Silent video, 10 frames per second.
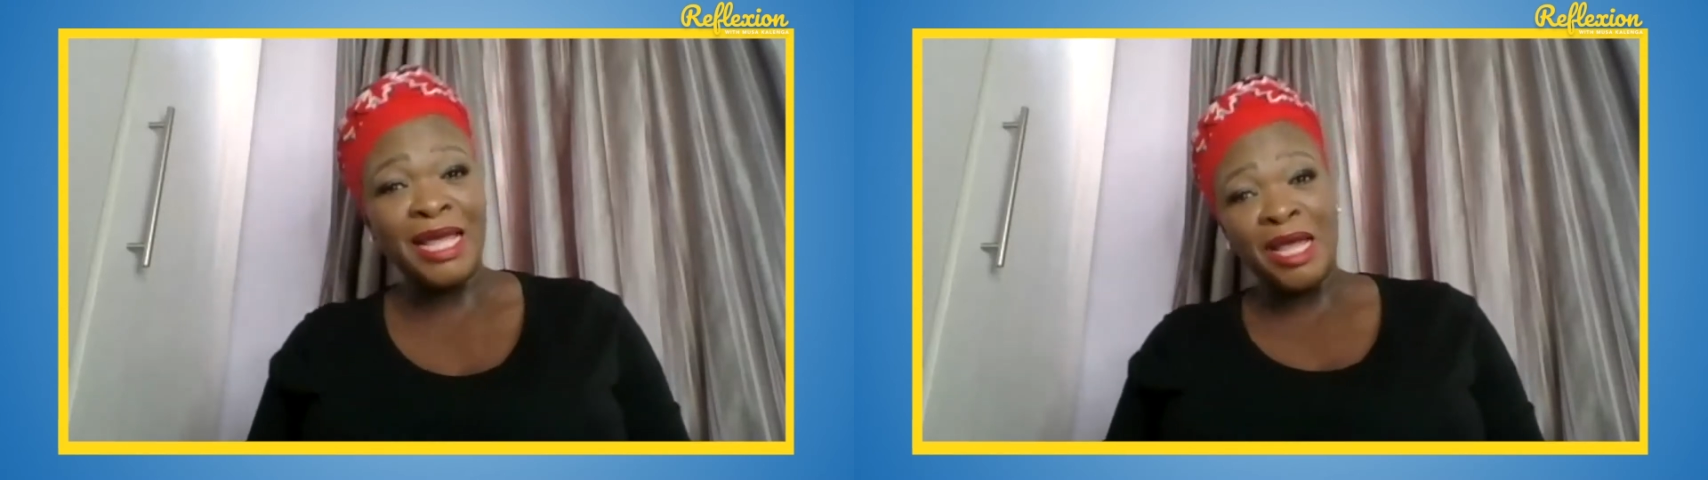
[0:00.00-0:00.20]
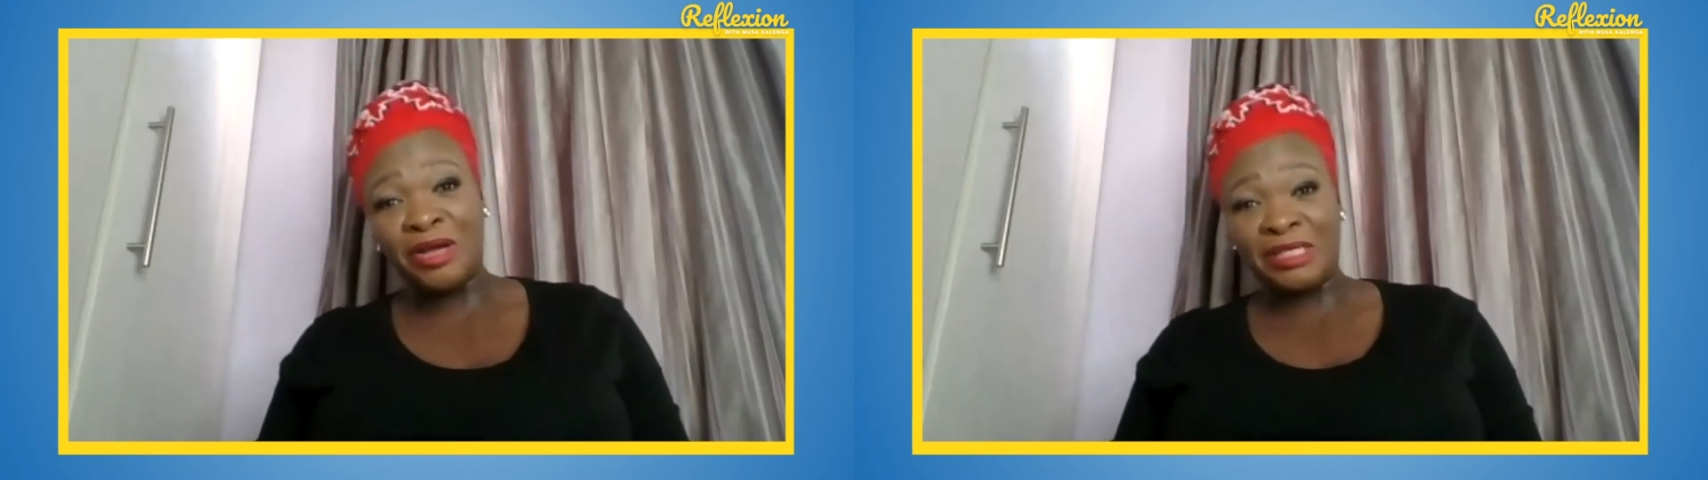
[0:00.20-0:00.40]

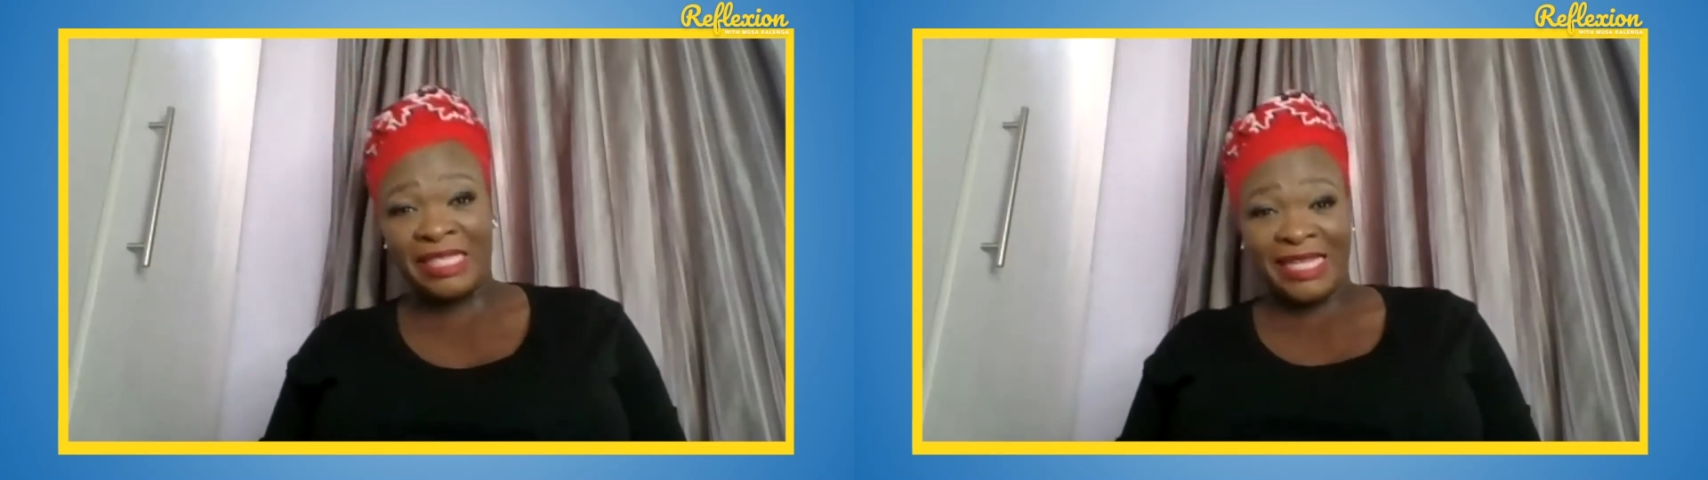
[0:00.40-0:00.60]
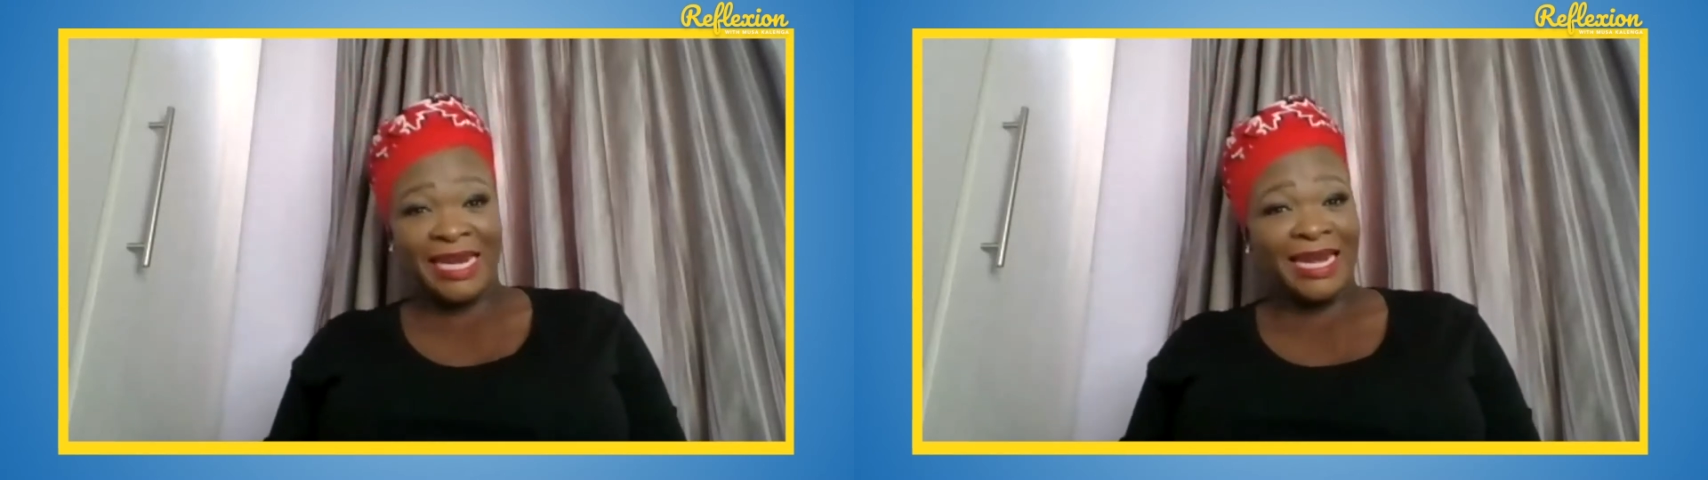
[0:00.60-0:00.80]
Because he
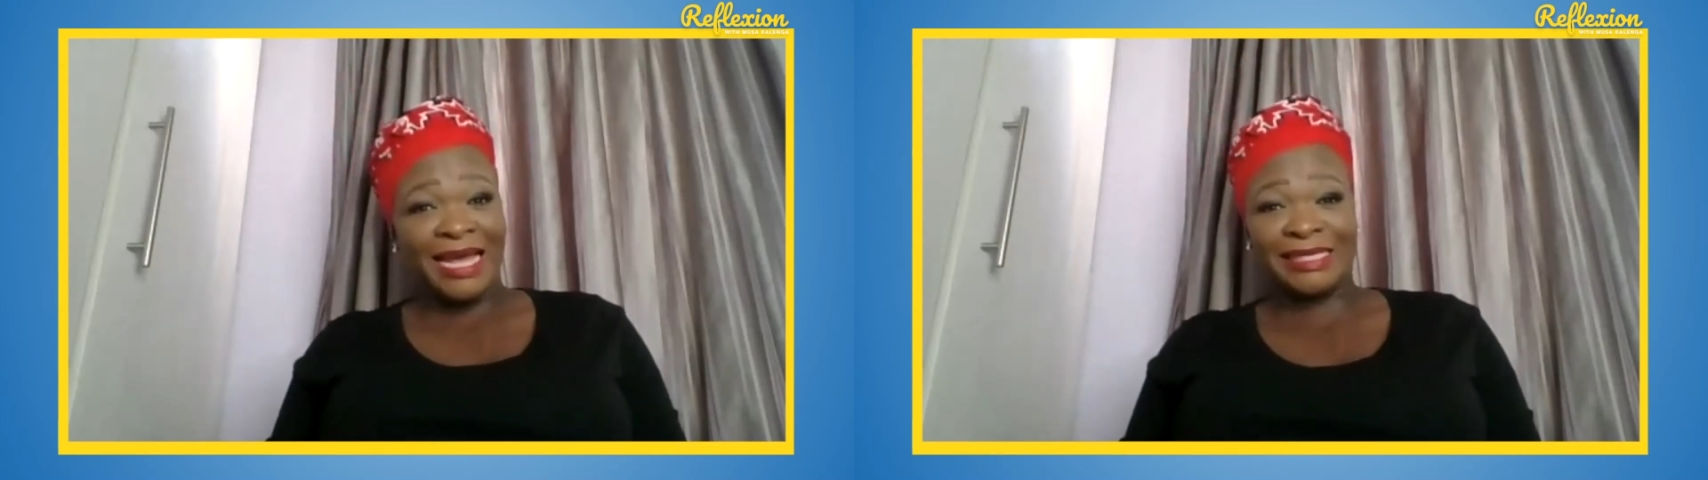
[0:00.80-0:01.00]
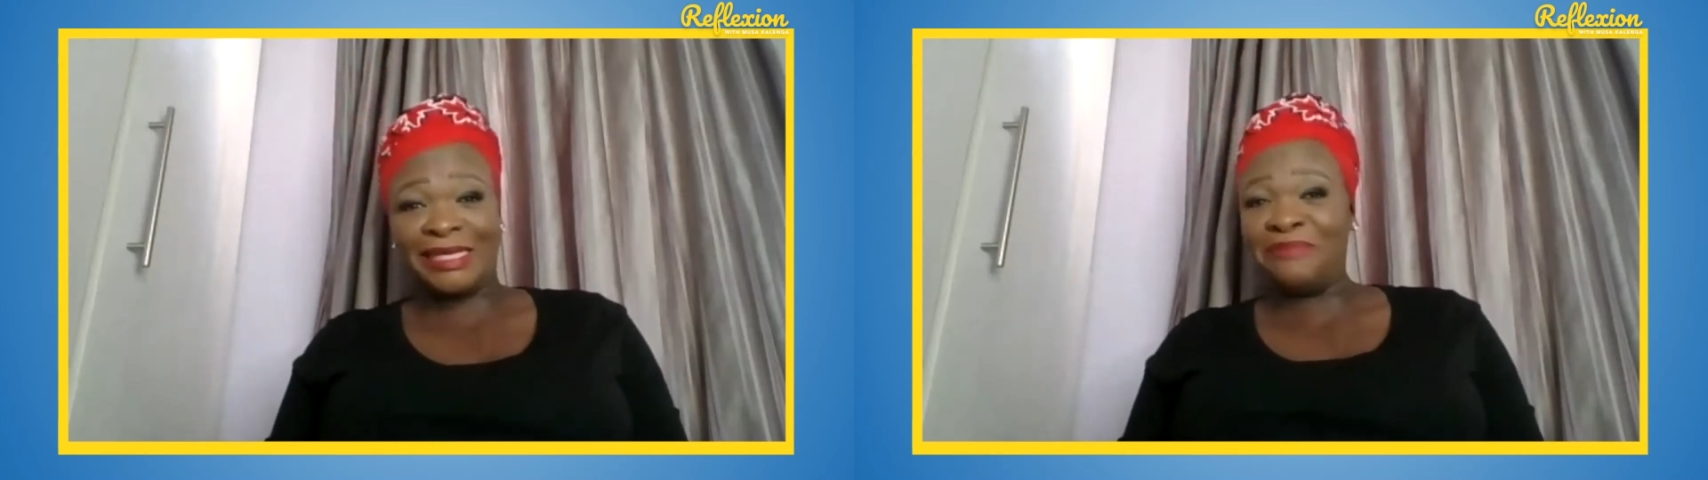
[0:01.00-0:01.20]
started
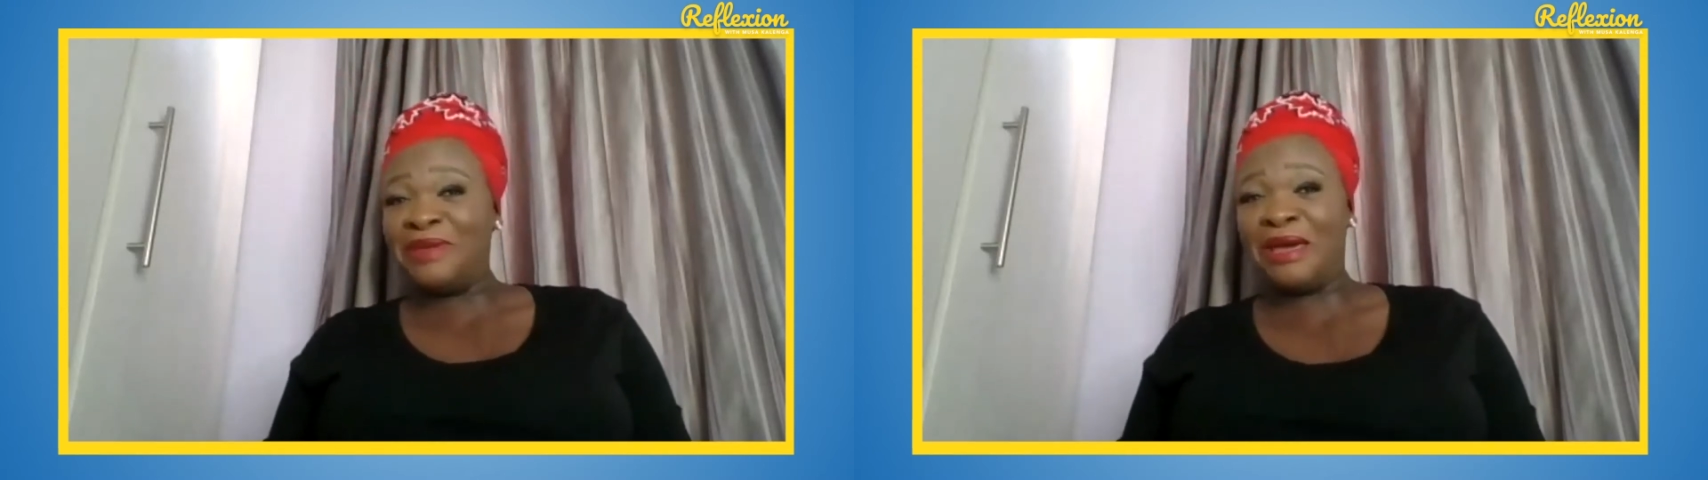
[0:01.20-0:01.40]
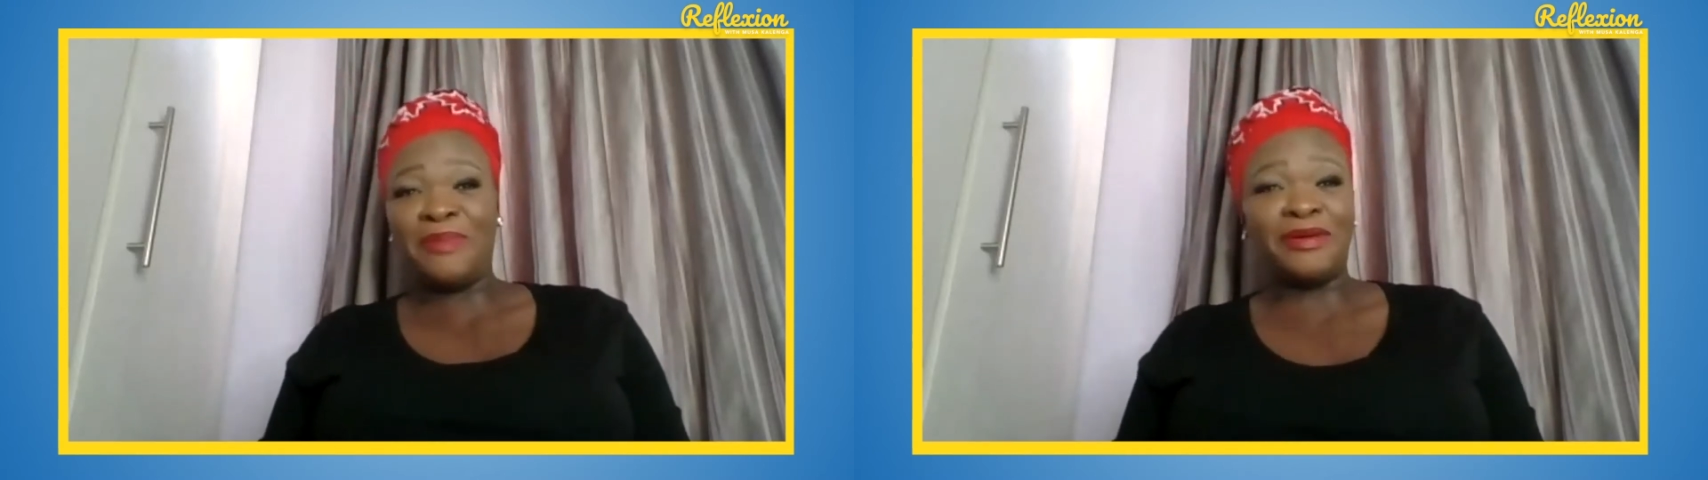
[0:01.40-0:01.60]
asking me
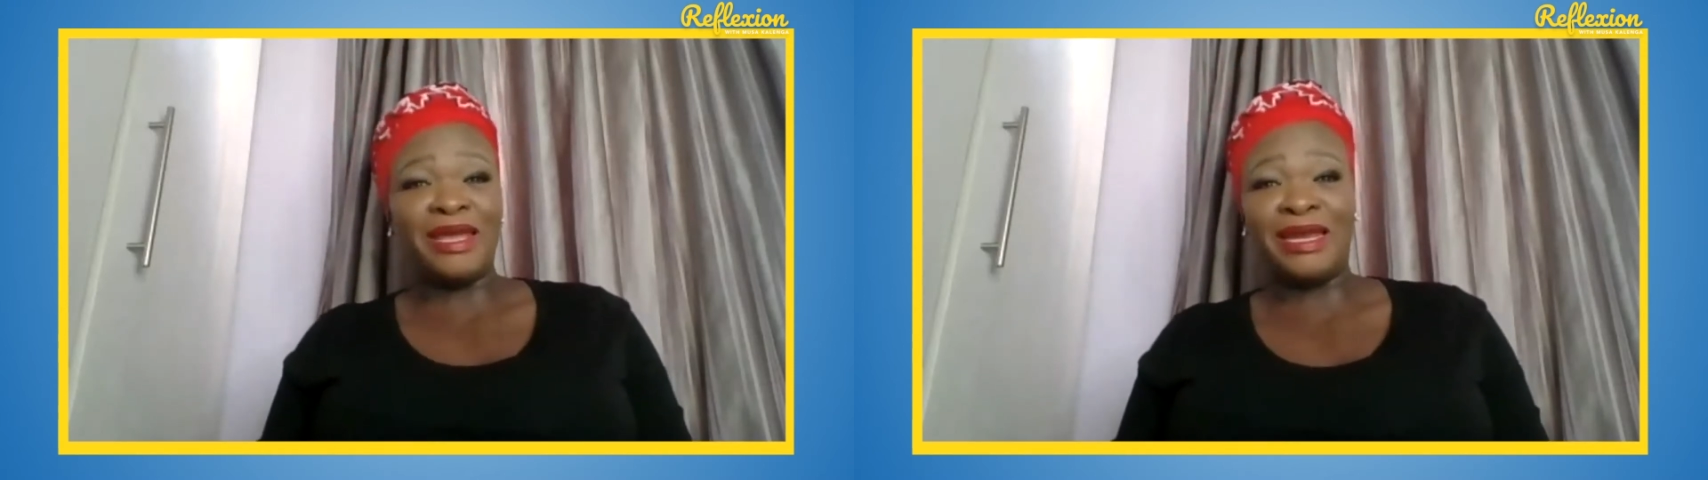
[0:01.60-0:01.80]
about the